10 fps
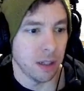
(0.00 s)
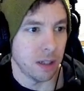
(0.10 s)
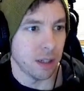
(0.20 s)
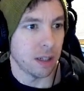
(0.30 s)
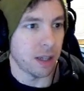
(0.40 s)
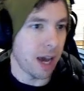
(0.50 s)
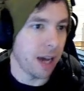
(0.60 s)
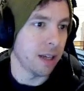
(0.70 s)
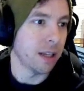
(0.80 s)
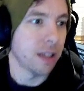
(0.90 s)
Okay.
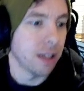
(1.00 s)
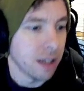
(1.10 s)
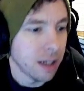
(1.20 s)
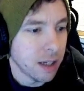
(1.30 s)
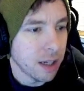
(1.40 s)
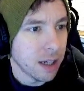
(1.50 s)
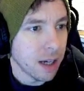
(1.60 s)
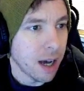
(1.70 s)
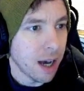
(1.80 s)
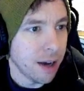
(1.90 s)

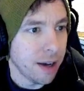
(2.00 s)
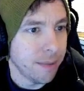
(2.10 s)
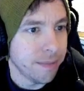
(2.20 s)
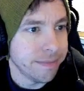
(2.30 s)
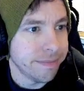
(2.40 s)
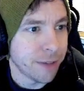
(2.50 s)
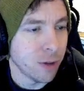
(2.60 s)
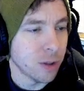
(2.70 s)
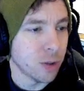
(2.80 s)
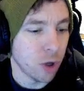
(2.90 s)
My
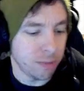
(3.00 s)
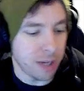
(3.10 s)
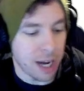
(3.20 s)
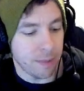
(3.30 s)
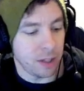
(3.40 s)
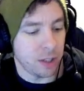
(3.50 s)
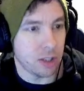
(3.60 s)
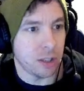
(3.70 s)
Frozen Orb damage,